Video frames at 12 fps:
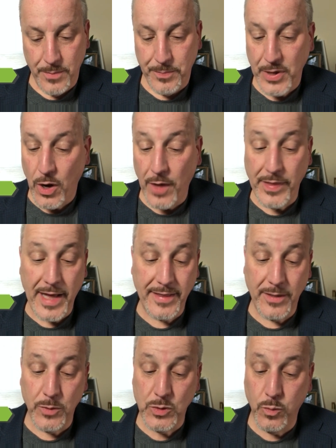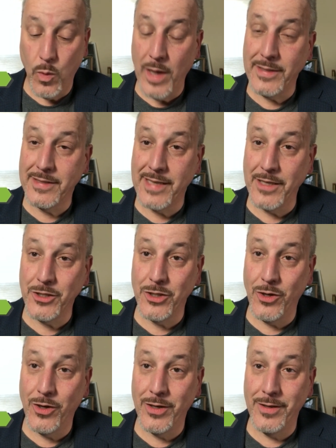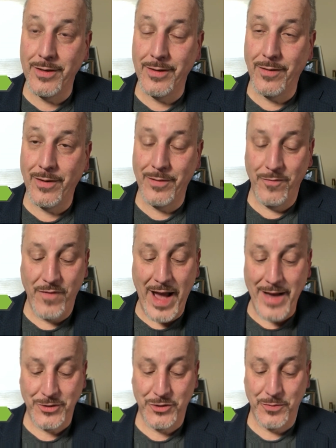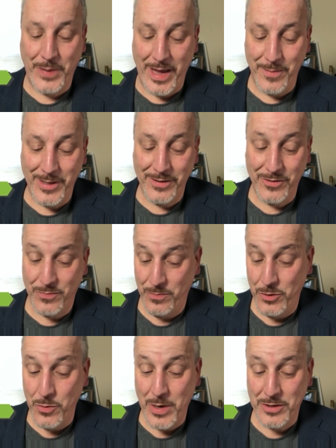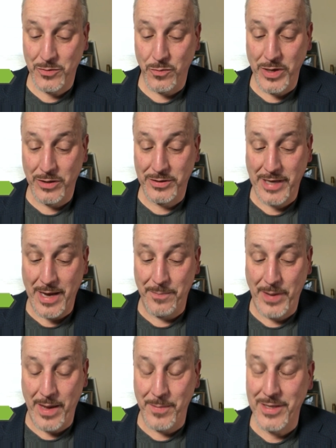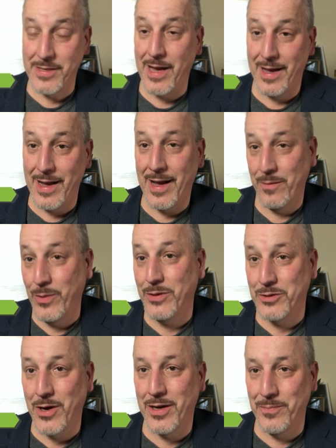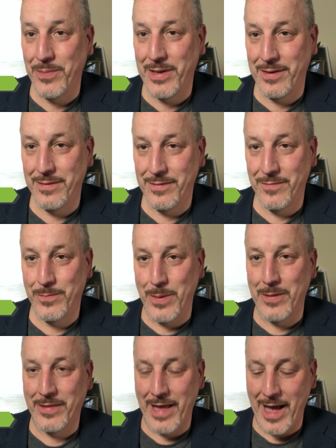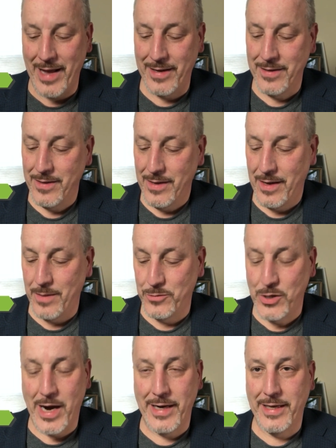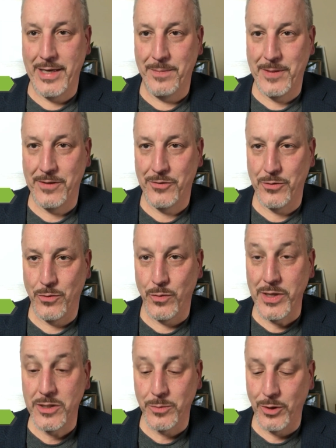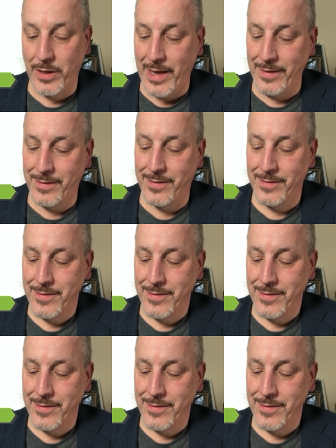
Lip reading: Beyond that, there was one session on faster payments, U.S. real-time payments. I will talk a bit about that. I'm trying to keep this to a reasonable length.